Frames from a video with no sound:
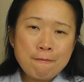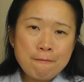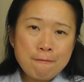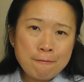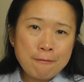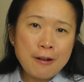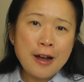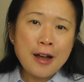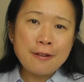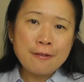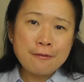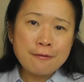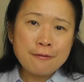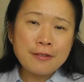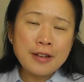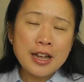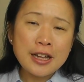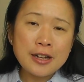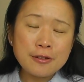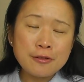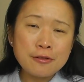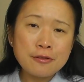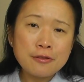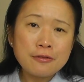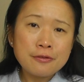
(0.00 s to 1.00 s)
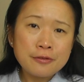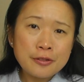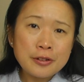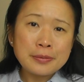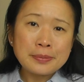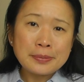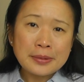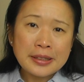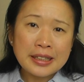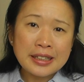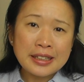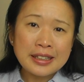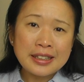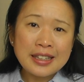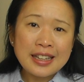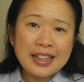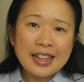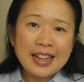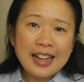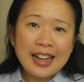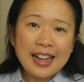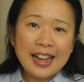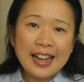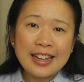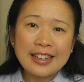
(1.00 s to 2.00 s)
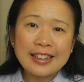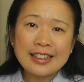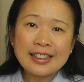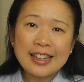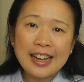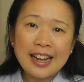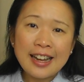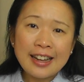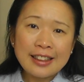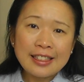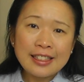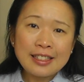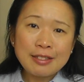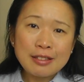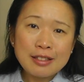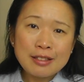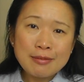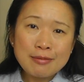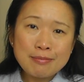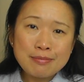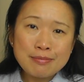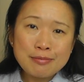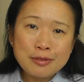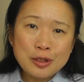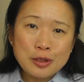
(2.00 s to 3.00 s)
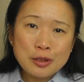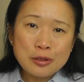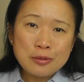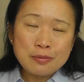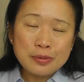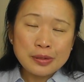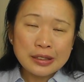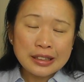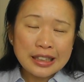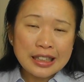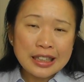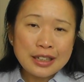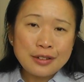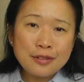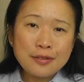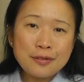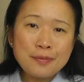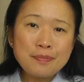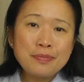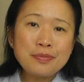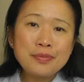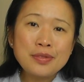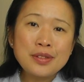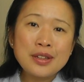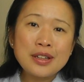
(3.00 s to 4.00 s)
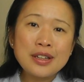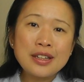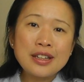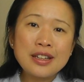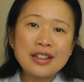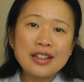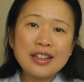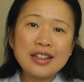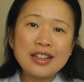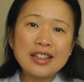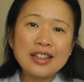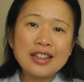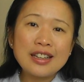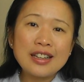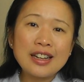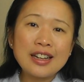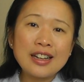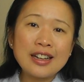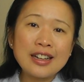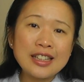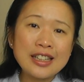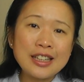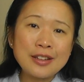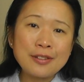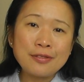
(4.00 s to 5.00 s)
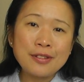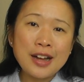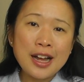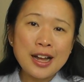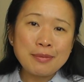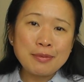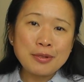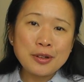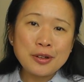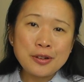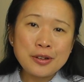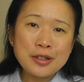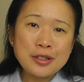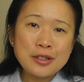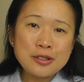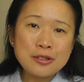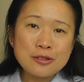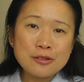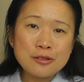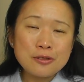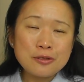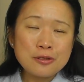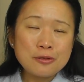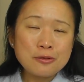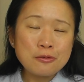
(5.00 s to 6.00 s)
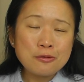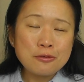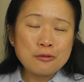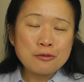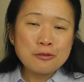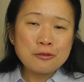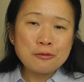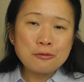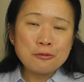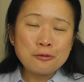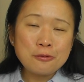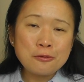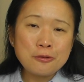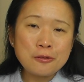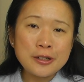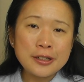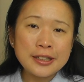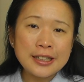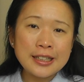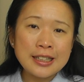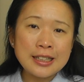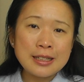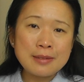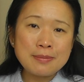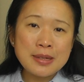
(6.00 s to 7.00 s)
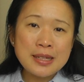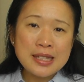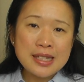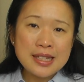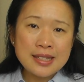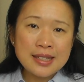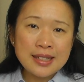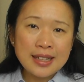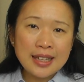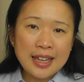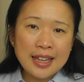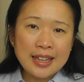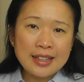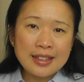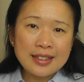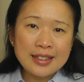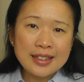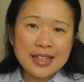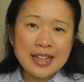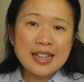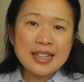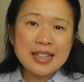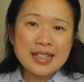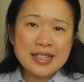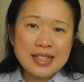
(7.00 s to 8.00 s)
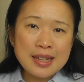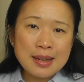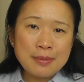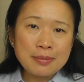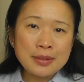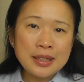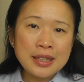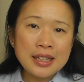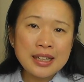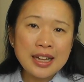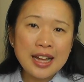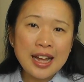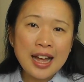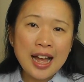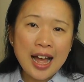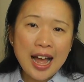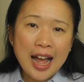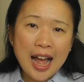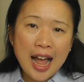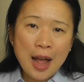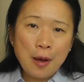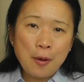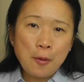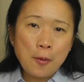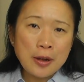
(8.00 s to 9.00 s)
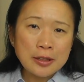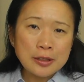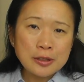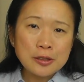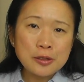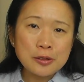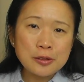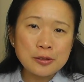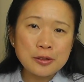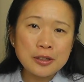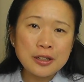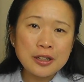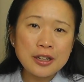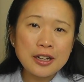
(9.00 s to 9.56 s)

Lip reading: 5 value for me, and I do believe if I'm going to work in the business again, that is something I want to